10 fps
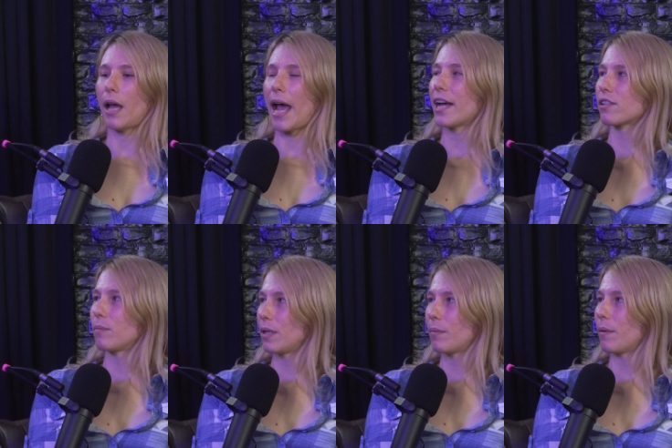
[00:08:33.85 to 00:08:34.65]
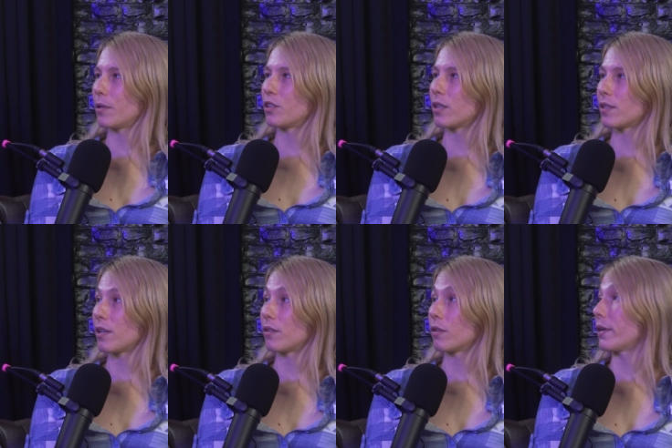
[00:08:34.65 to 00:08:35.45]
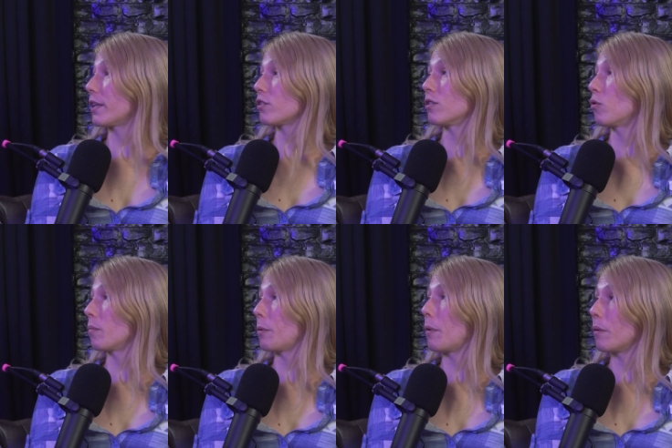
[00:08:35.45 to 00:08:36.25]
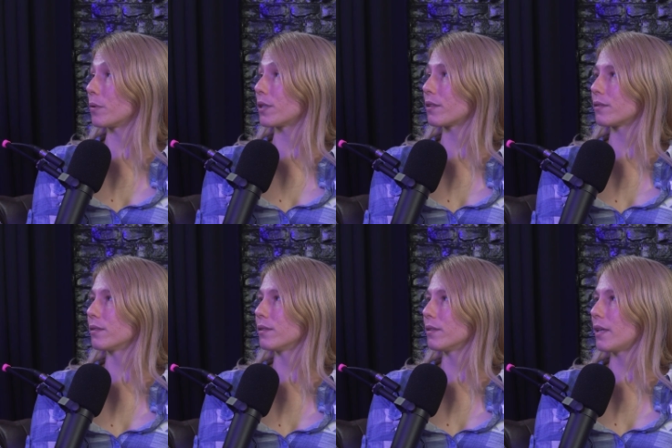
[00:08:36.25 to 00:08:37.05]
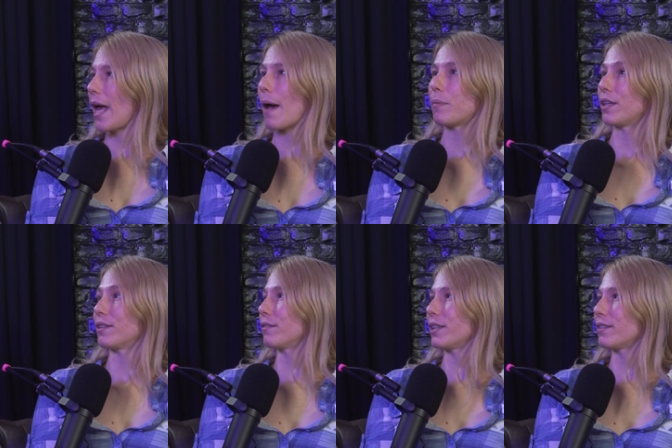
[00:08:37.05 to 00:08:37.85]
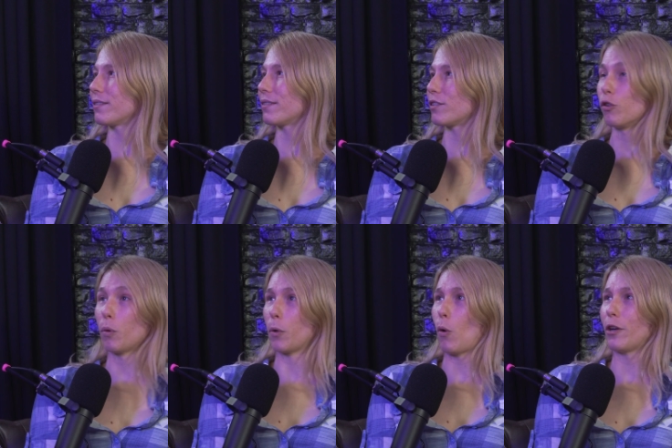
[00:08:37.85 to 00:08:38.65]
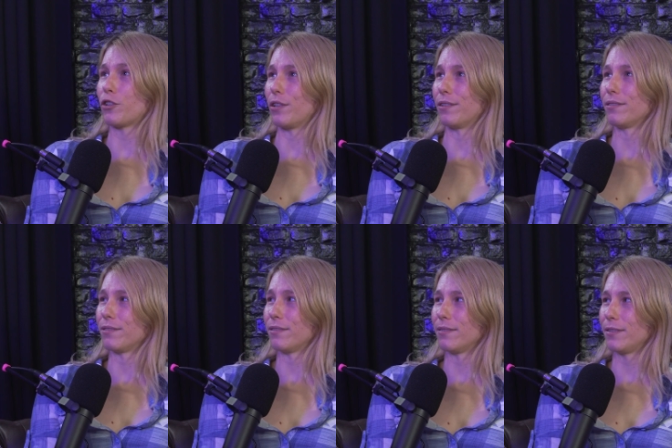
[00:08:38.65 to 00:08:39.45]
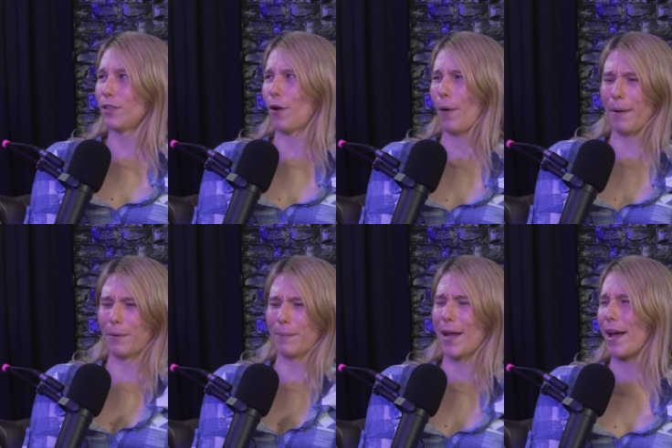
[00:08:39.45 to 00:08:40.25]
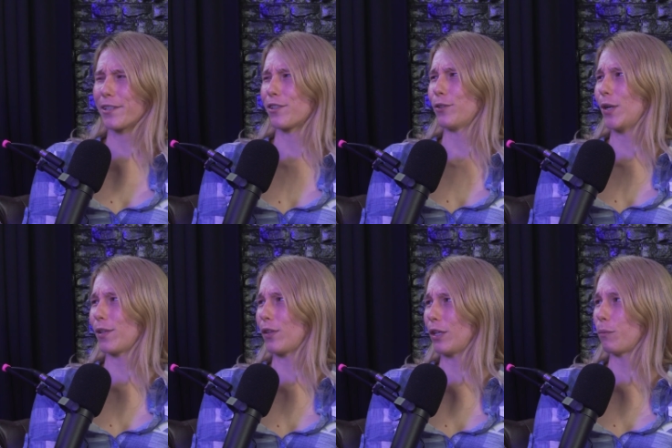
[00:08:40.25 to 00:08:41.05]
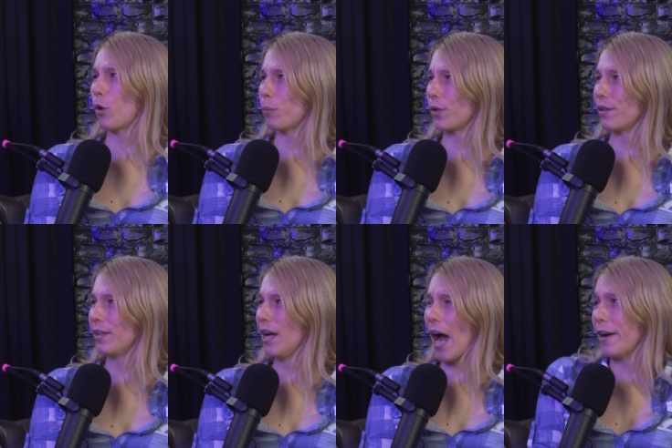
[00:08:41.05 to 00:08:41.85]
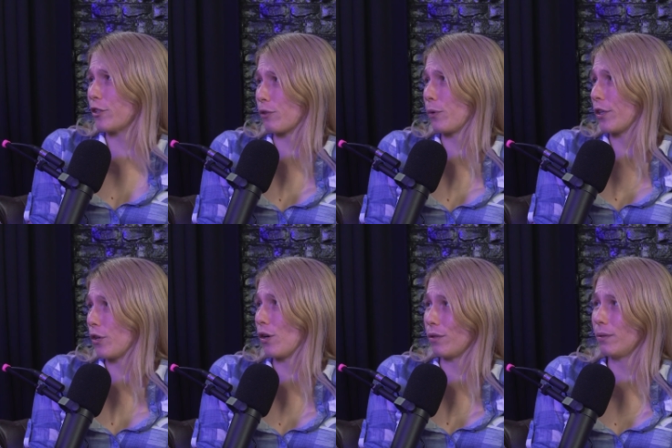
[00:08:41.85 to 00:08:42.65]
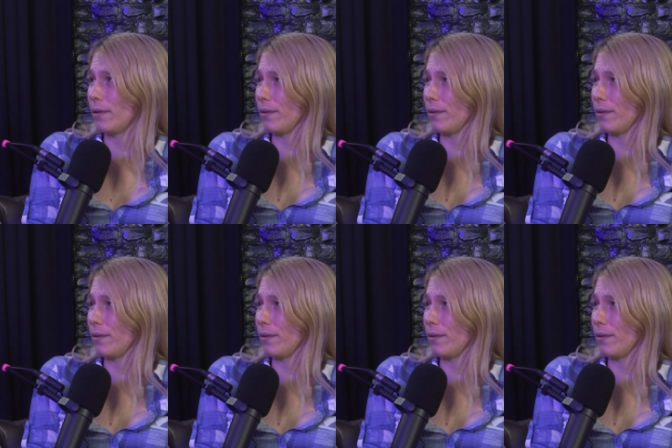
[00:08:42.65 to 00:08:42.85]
ask me about my genitalia like it's a normal public happening? Like, it's a normal question. You know, I, am not asking you anything inappropriate. I just want to know,